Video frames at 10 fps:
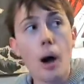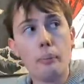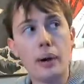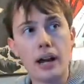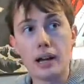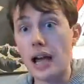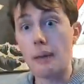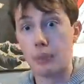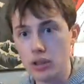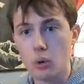But uh, yeah,
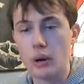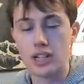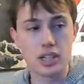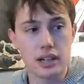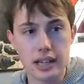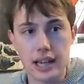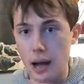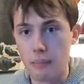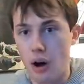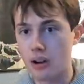Burn the Witch is going to get
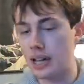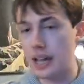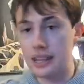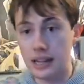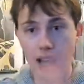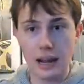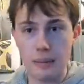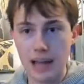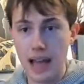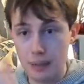a manga and then an anime
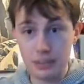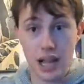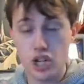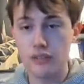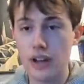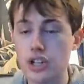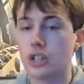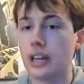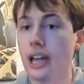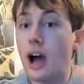adaptation
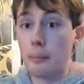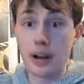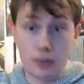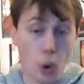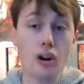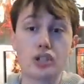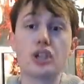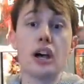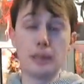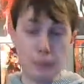eventually. But of course,
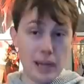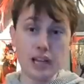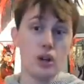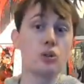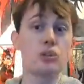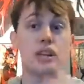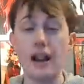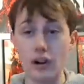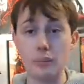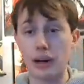the big news that
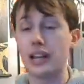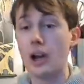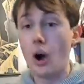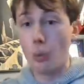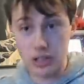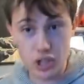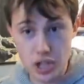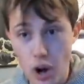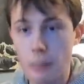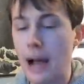everybody wants to
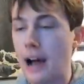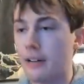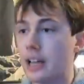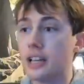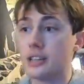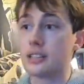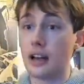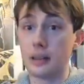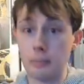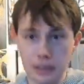know about is
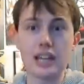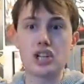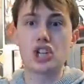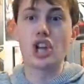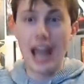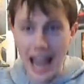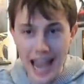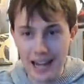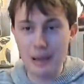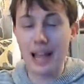uh, the Bleach
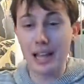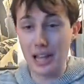anime.